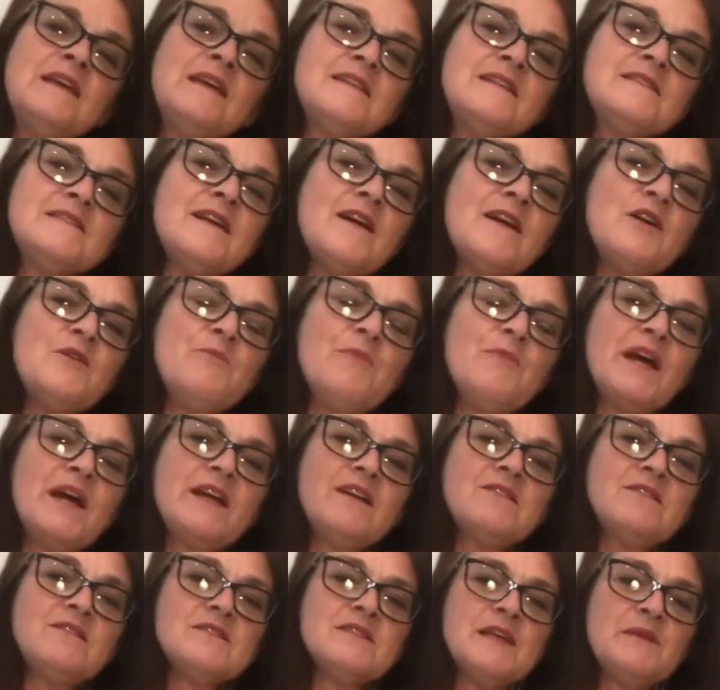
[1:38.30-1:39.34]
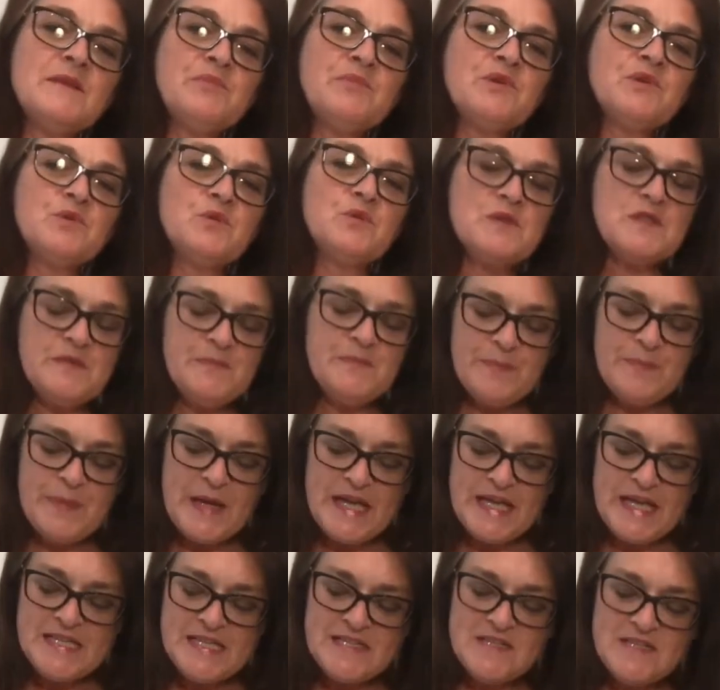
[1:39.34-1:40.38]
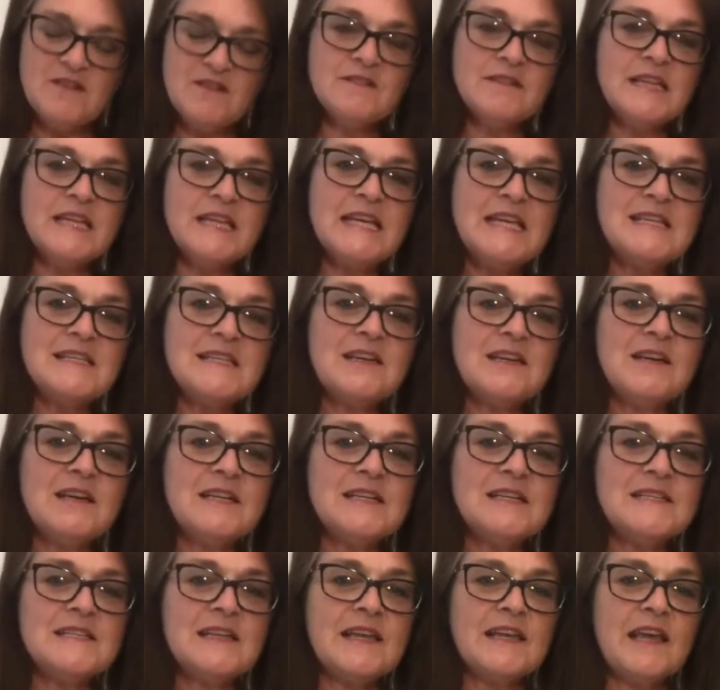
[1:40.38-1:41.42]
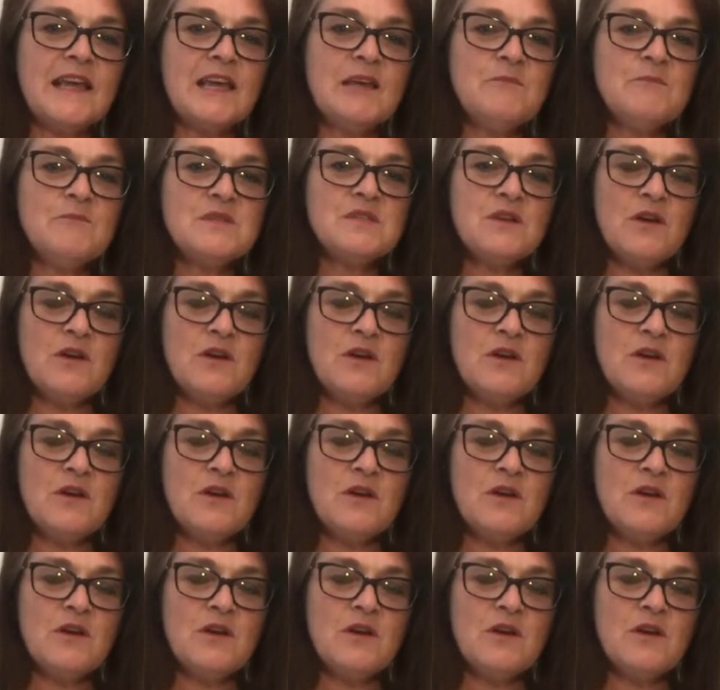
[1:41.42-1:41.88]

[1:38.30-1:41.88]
So my concept board was based on these colour schemes